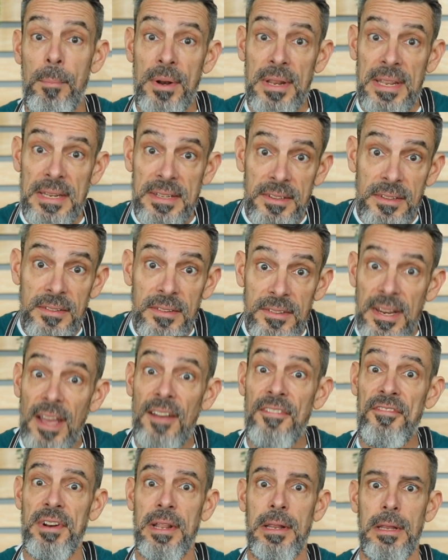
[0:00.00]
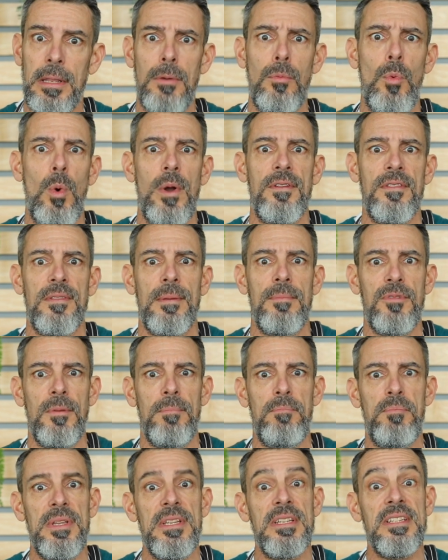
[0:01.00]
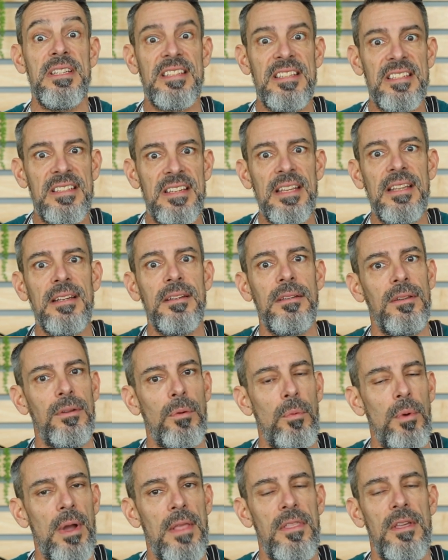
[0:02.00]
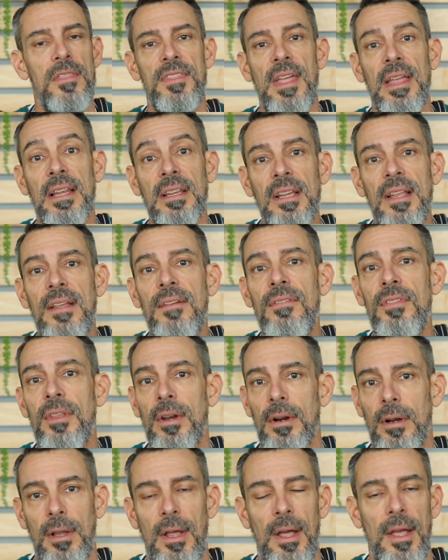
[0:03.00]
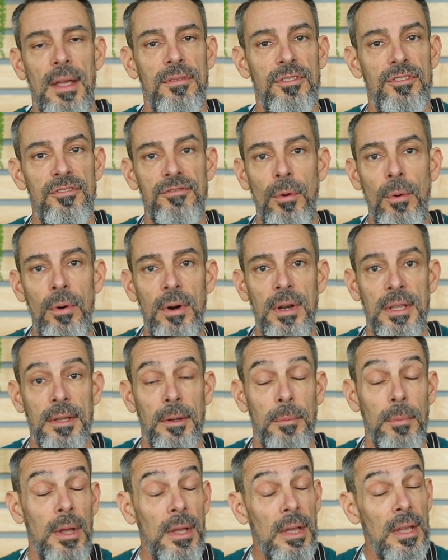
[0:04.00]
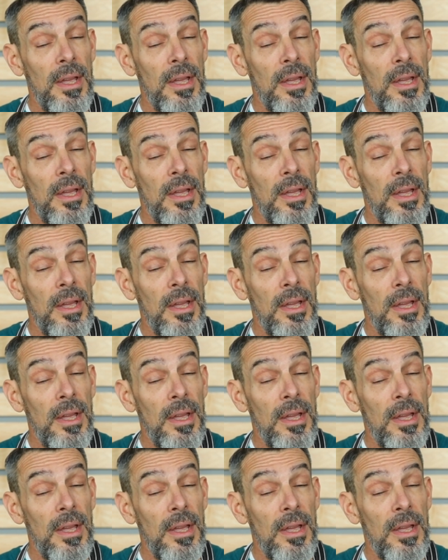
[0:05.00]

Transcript: but He definitely wants them to be distinct in the way that they live their lives for Him.